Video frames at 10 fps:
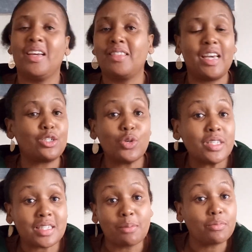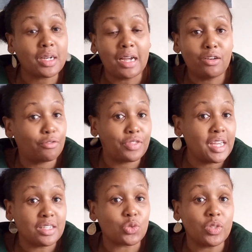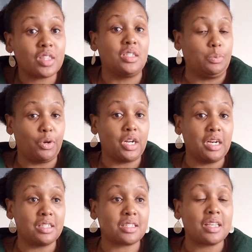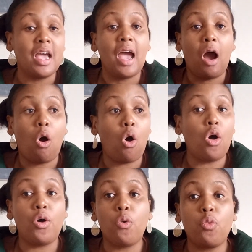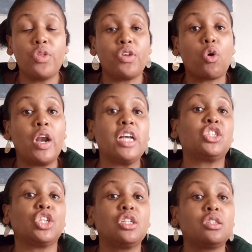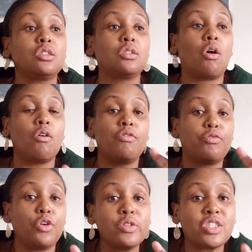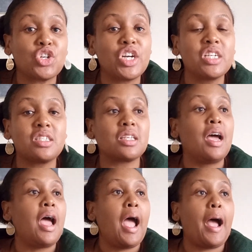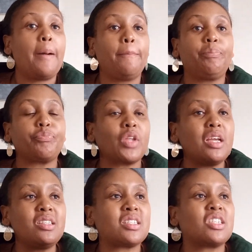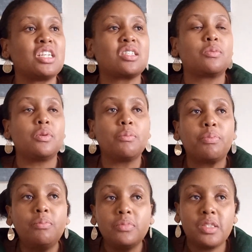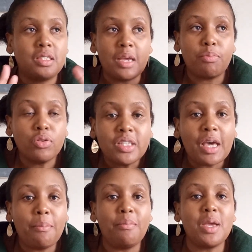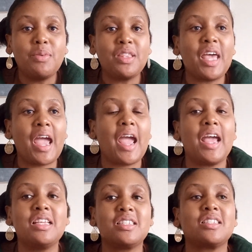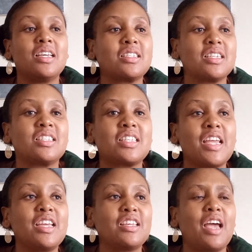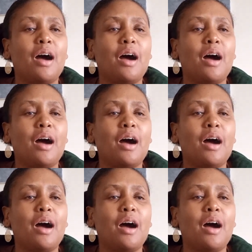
they're doing some kind of things with these bottles or with the collection of those drinks. It's just they put them maybe there. It's isn't saying,